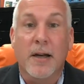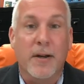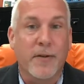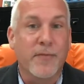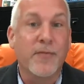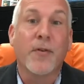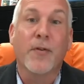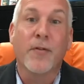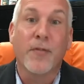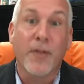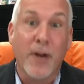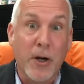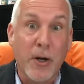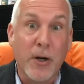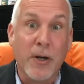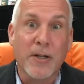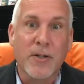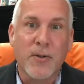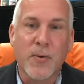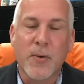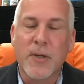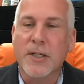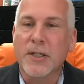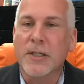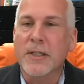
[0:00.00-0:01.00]
for
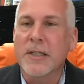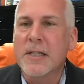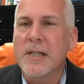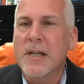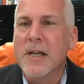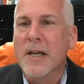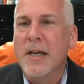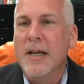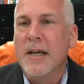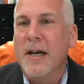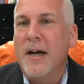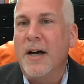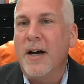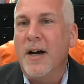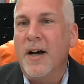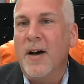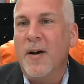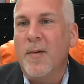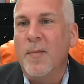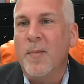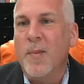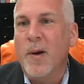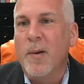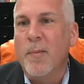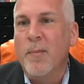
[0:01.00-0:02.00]
various reasons.
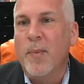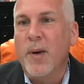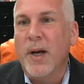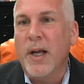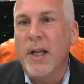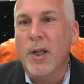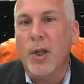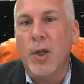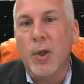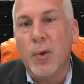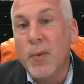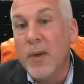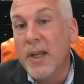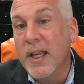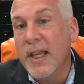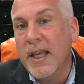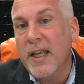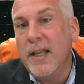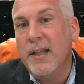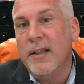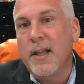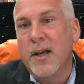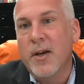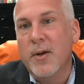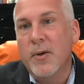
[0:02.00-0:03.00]
But you
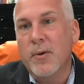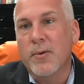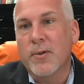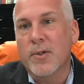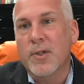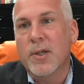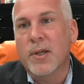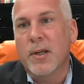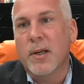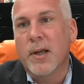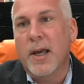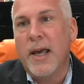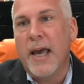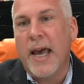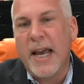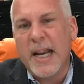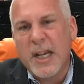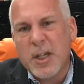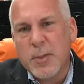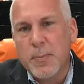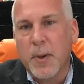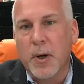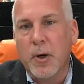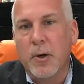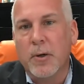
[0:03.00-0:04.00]
need those
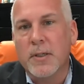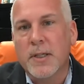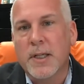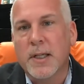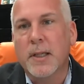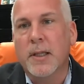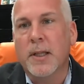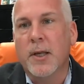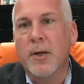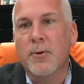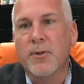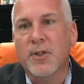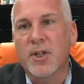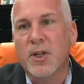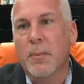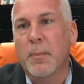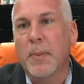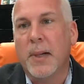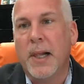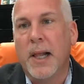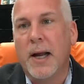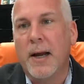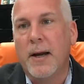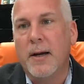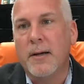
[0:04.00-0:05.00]
experts and those
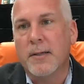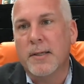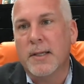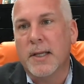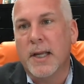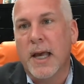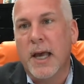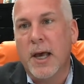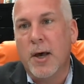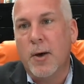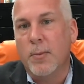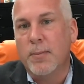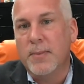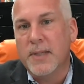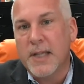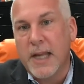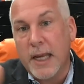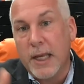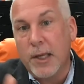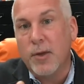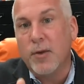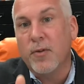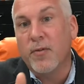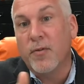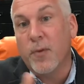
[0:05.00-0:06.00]
suppliers to help
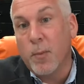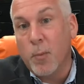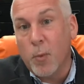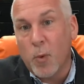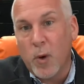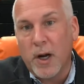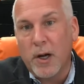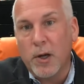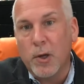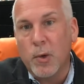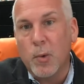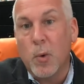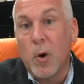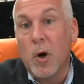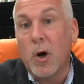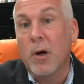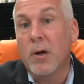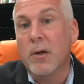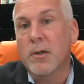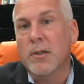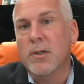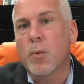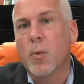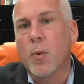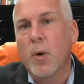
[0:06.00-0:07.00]
take you from where you
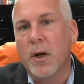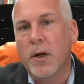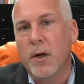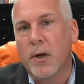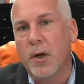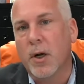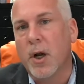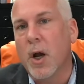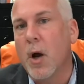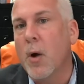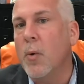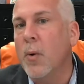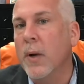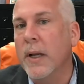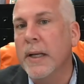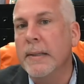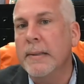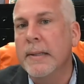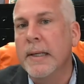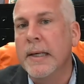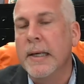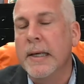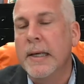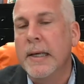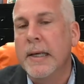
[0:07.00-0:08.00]
are to where you're going.
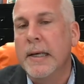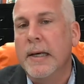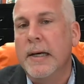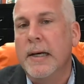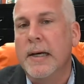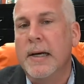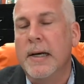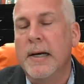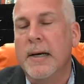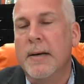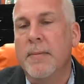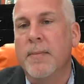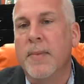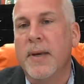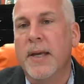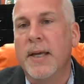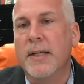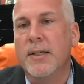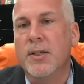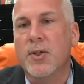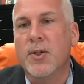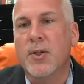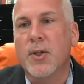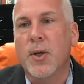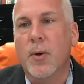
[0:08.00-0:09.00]

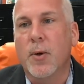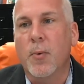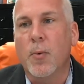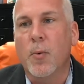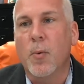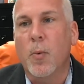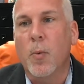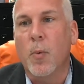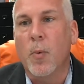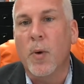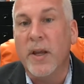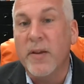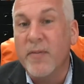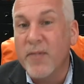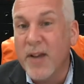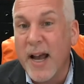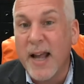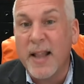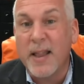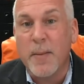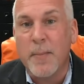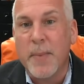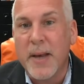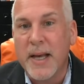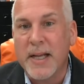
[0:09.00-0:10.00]
And so we've
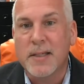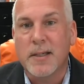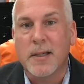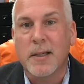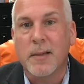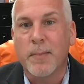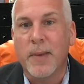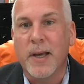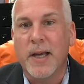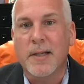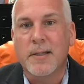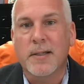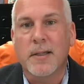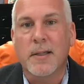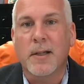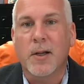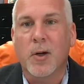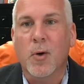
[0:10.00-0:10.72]
got the best of the best and the